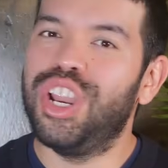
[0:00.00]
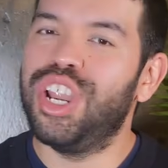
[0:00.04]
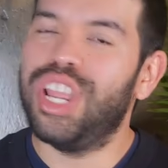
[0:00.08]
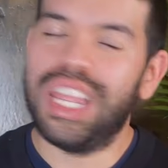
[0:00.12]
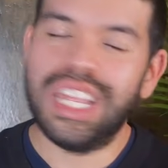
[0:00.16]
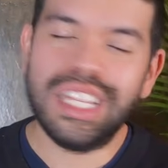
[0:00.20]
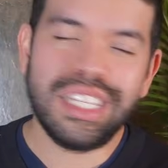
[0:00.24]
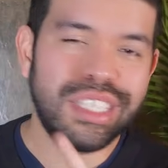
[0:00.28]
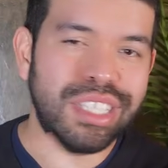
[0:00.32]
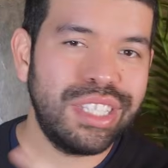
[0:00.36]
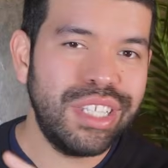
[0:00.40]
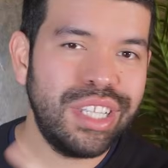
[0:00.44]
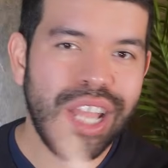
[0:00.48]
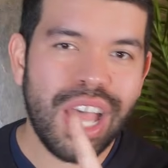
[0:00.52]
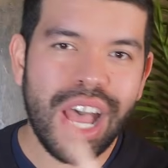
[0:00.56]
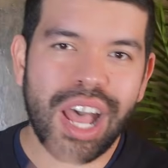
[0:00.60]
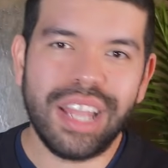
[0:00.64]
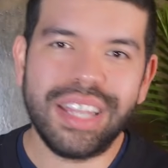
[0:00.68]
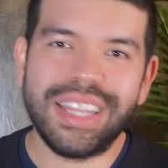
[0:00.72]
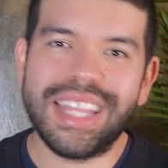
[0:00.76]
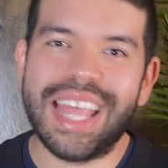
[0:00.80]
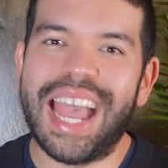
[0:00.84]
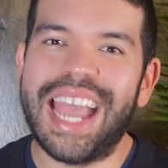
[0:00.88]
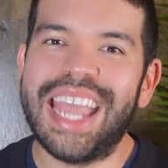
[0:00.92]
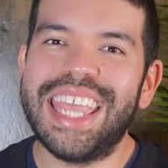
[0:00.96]
It's
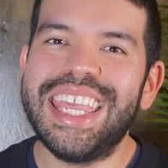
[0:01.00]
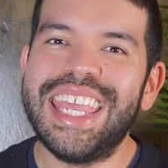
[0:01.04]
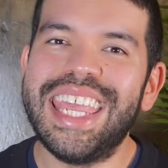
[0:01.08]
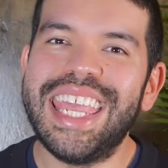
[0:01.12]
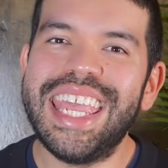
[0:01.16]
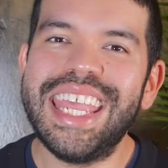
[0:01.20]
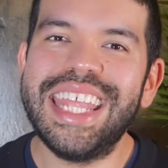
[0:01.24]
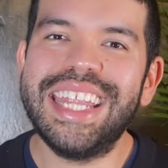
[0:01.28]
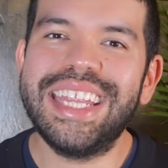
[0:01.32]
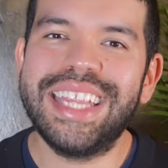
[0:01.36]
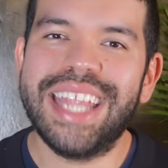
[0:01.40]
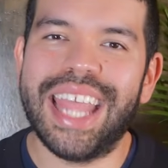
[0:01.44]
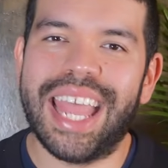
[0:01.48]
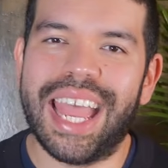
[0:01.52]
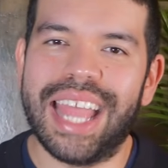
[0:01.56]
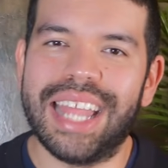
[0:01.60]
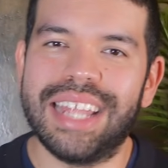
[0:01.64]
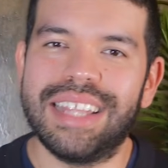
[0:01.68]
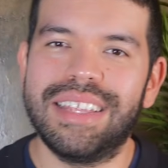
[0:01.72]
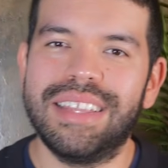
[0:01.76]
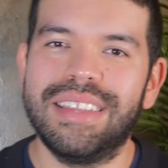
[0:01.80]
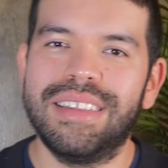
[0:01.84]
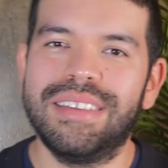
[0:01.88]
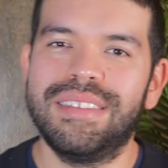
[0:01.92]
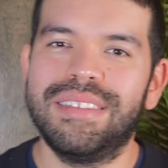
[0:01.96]
not I eat
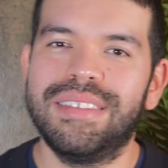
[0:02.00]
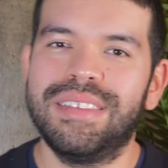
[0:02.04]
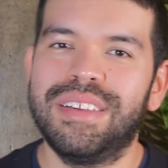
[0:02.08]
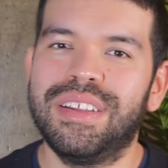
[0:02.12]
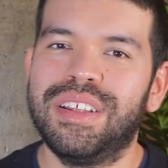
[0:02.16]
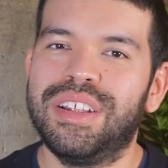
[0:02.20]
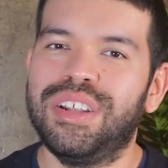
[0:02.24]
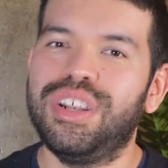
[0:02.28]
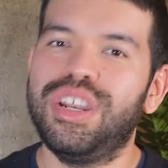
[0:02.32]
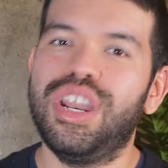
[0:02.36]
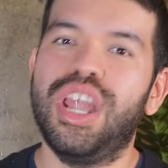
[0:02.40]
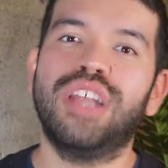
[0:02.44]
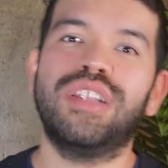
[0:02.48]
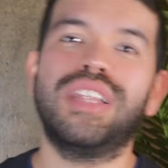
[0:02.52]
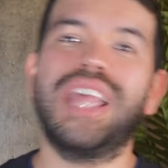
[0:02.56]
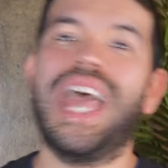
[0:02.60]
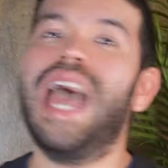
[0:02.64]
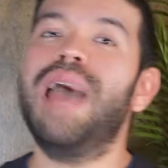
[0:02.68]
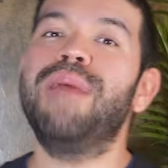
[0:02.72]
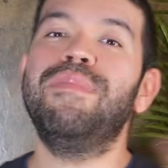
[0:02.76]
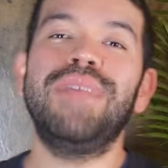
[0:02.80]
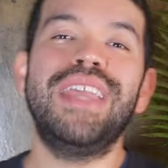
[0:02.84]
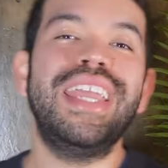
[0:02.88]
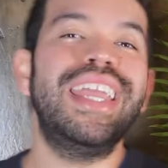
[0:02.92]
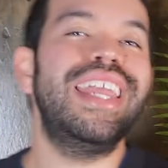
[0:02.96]
that, not
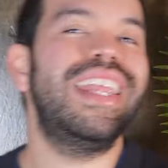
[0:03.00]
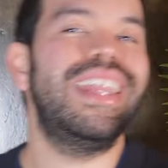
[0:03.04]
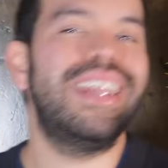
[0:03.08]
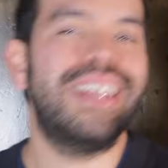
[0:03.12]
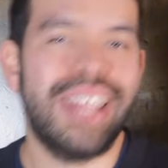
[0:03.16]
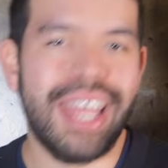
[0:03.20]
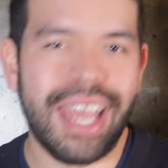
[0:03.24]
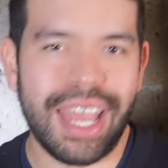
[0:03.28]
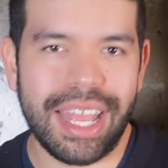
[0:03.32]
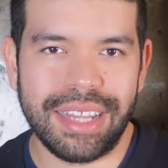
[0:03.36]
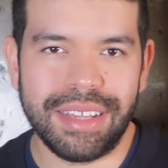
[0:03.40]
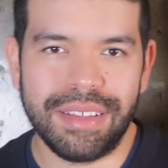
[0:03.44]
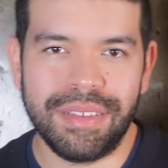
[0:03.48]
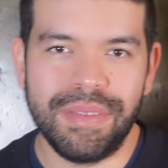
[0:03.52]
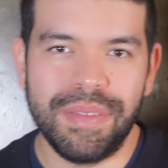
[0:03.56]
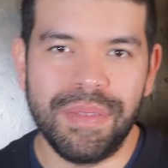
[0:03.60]
I'm eating that.